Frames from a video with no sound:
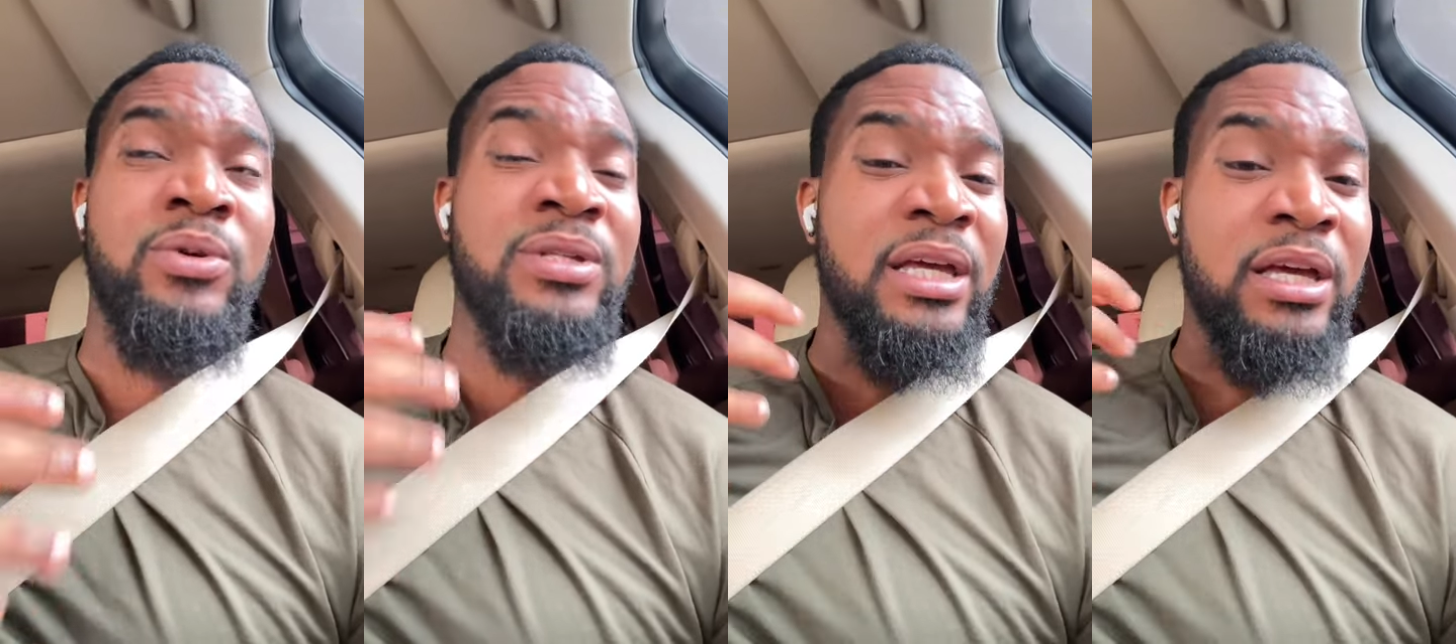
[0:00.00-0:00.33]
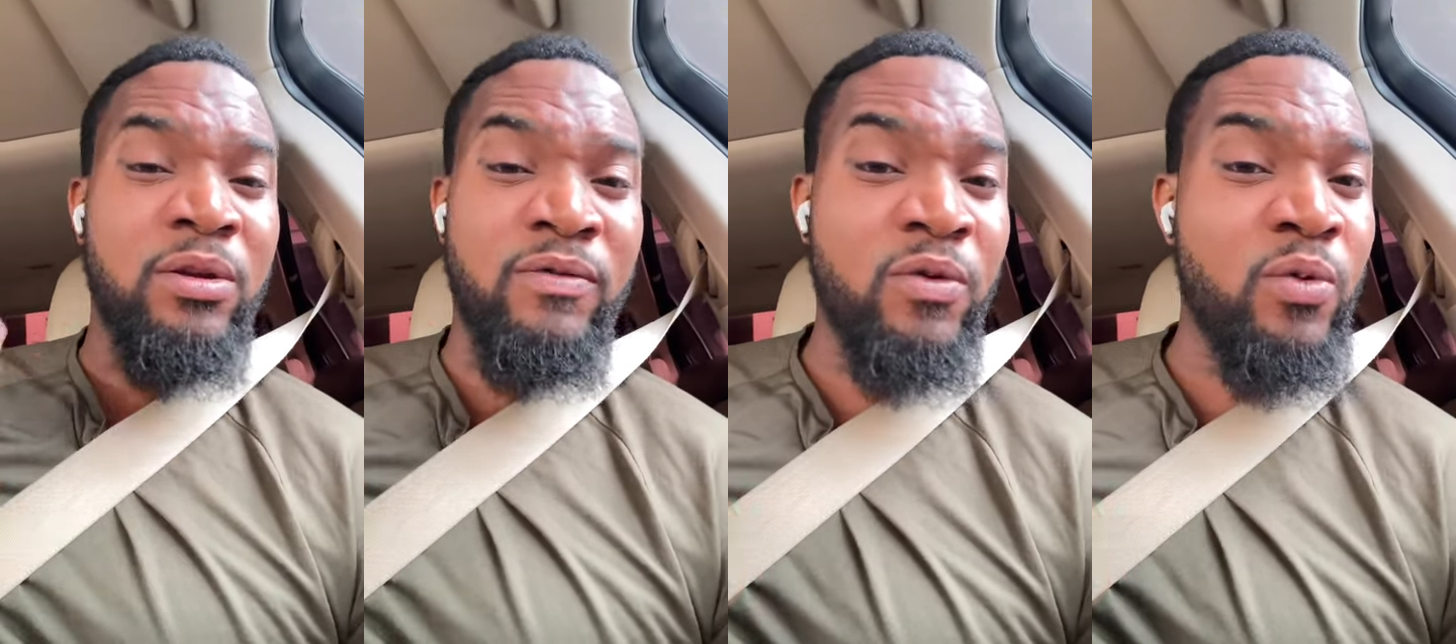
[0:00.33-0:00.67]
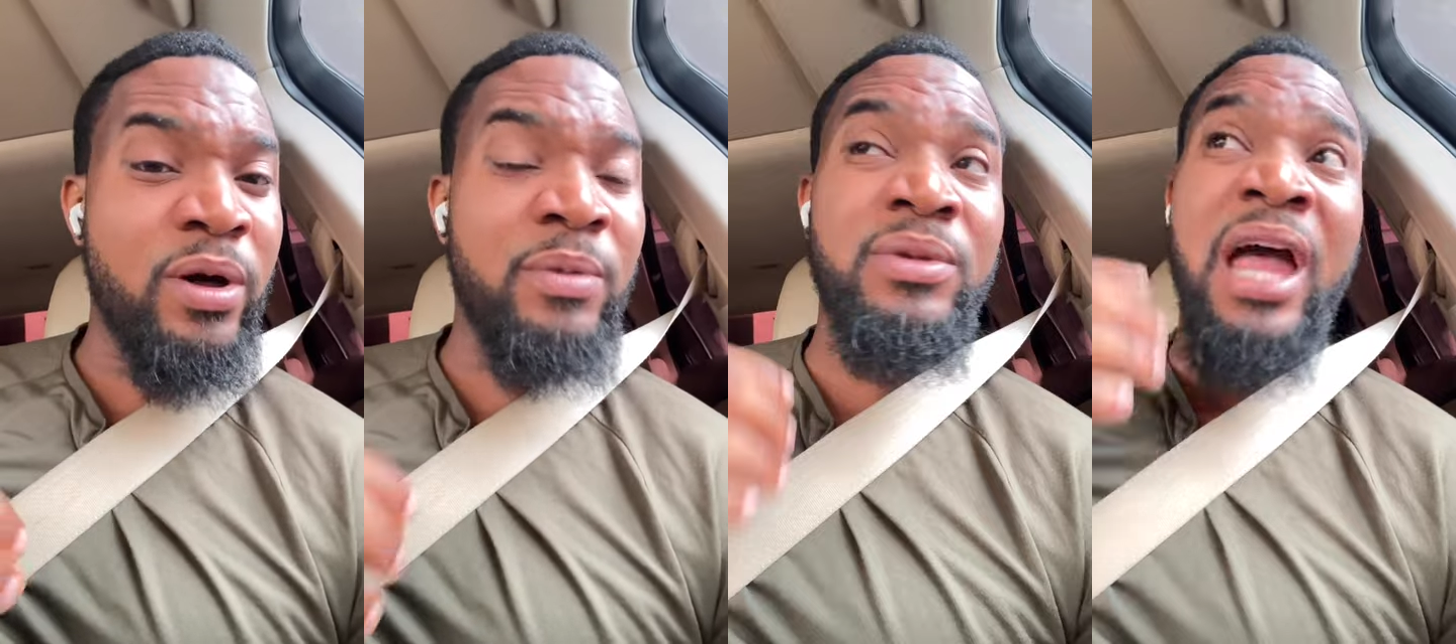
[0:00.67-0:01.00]
Once I get
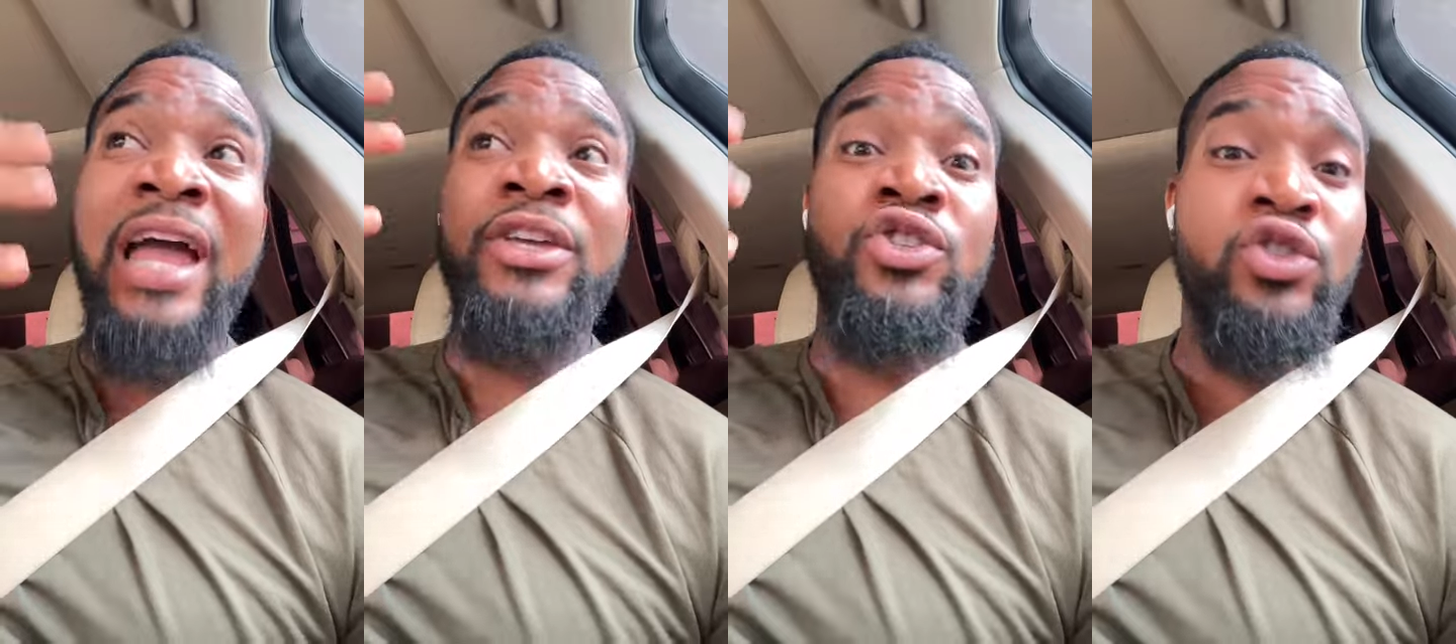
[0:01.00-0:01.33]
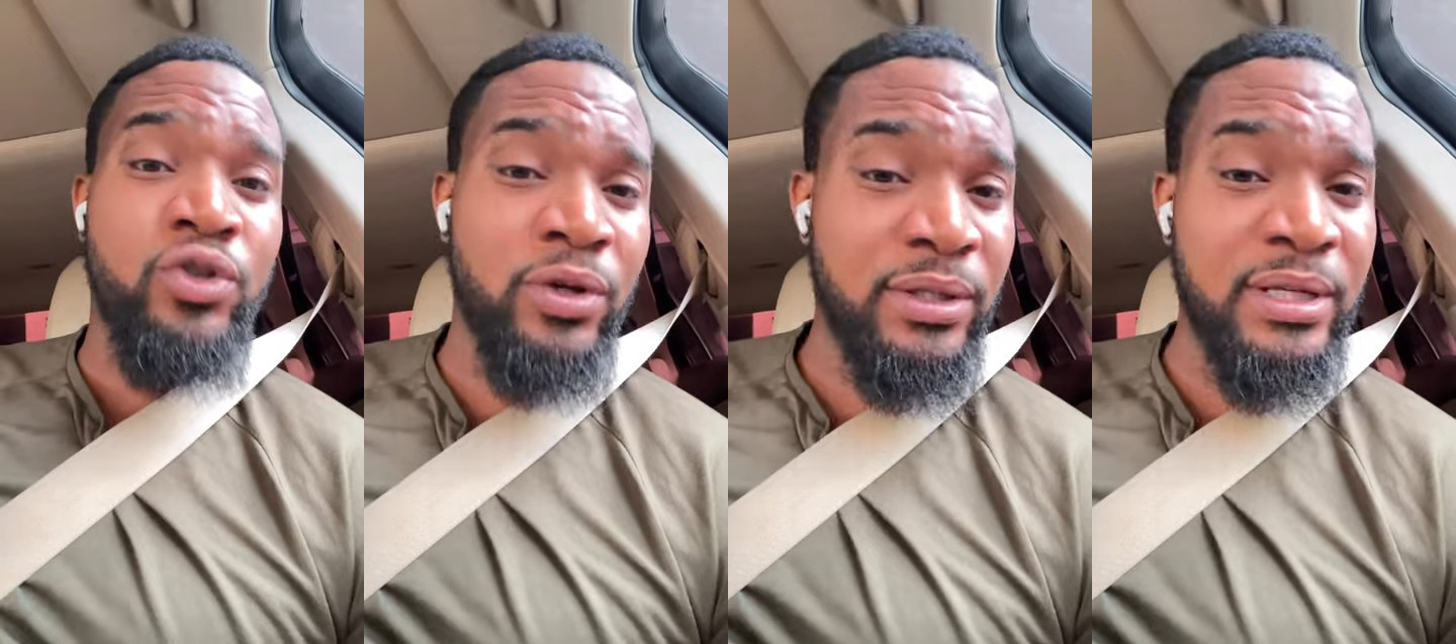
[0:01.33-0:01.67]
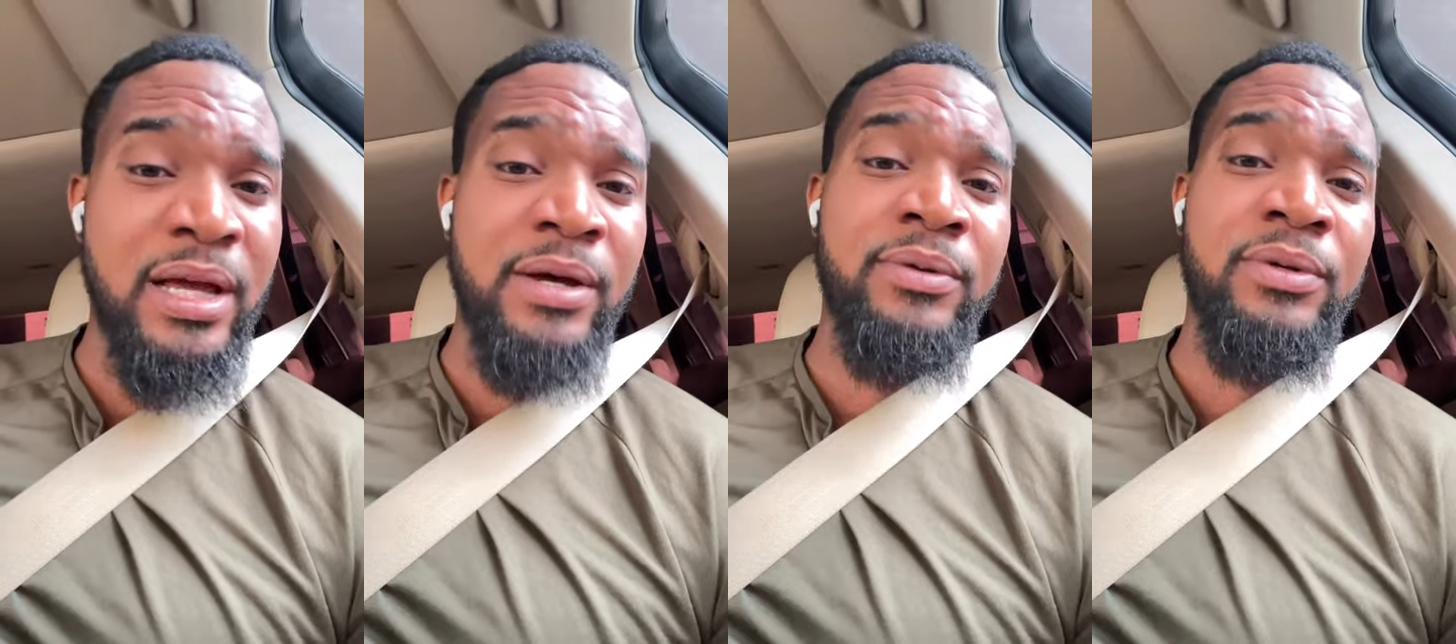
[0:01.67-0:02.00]
overwhelmed, I shut
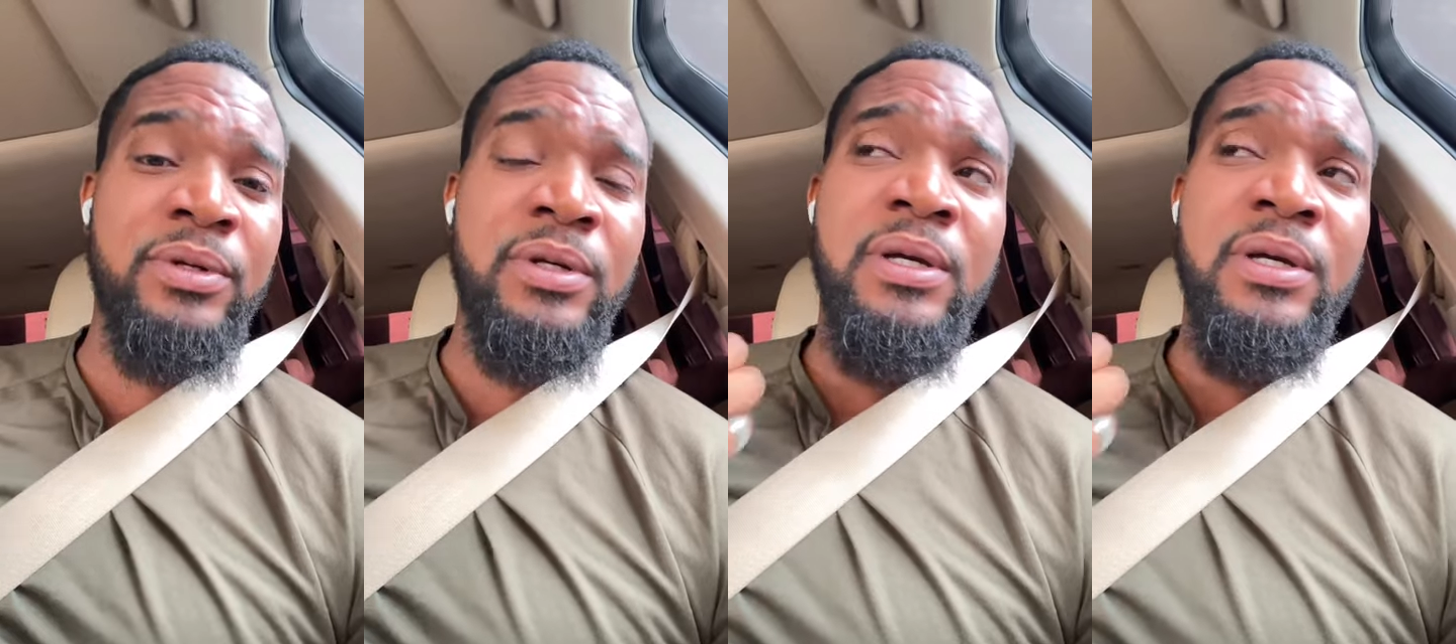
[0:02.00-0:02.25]
down.